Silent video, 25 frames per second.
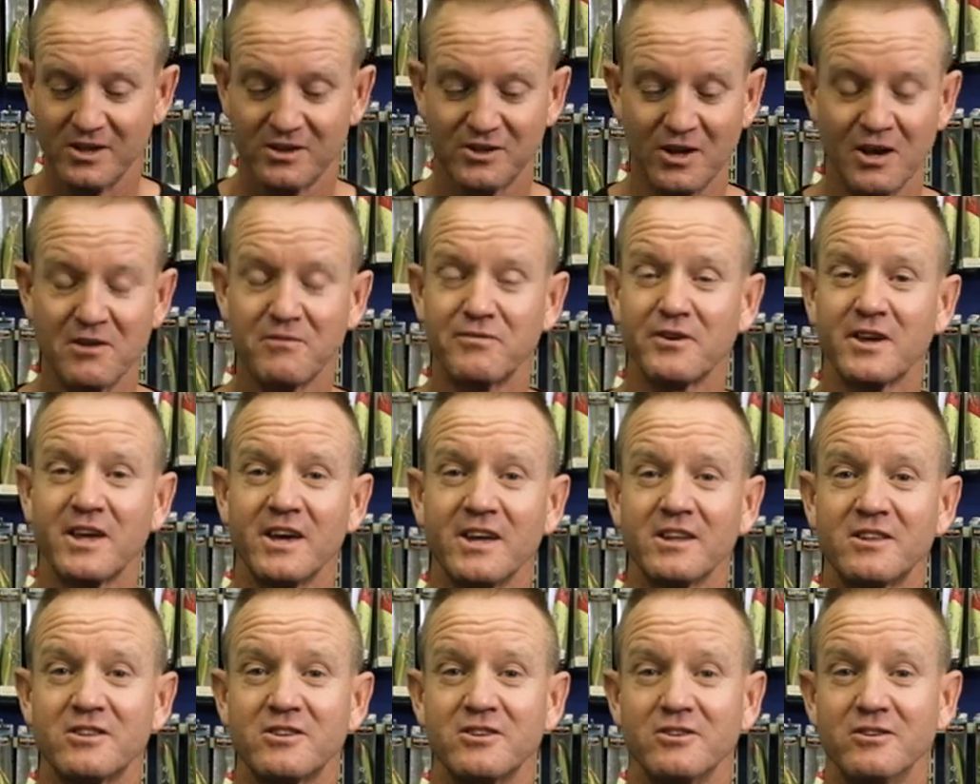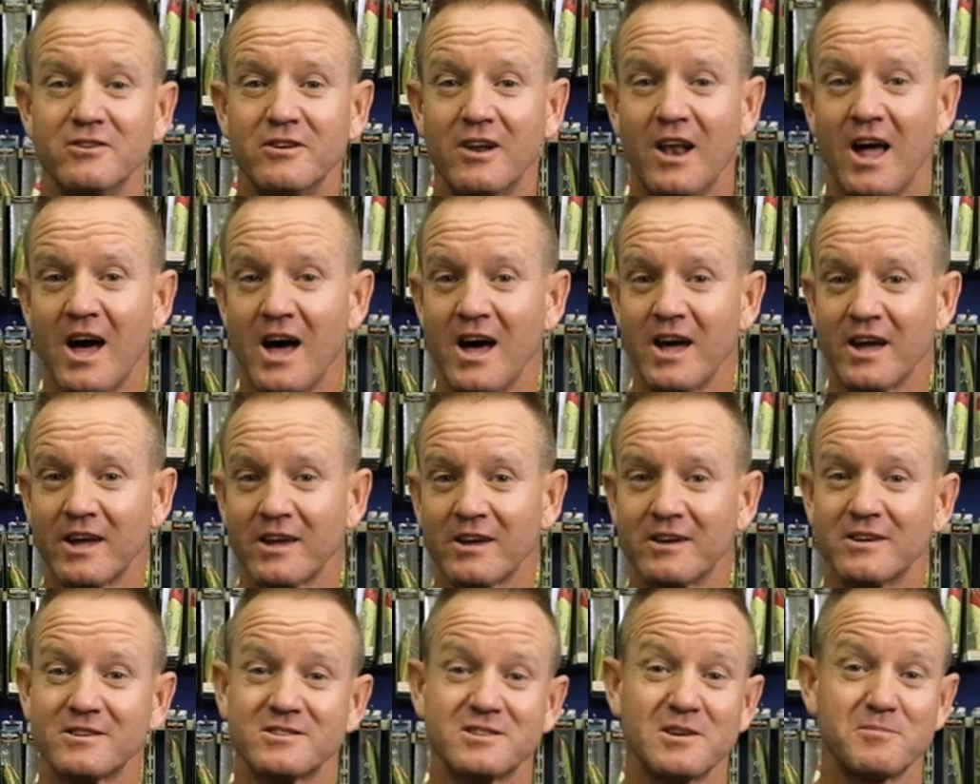Don't forget to
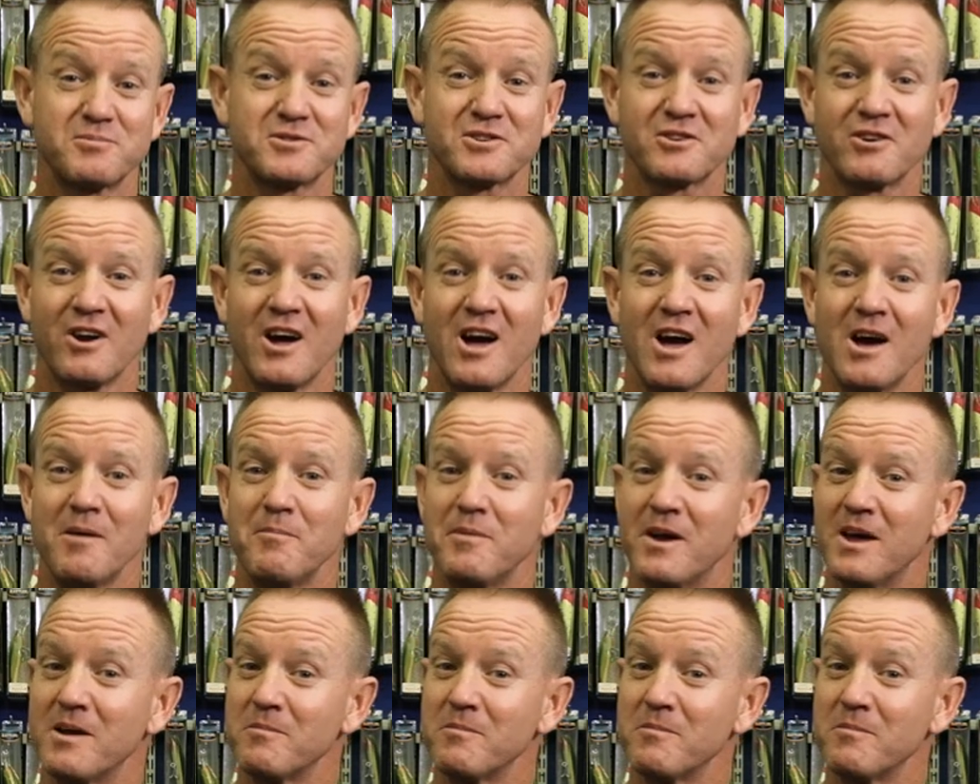like, subscribe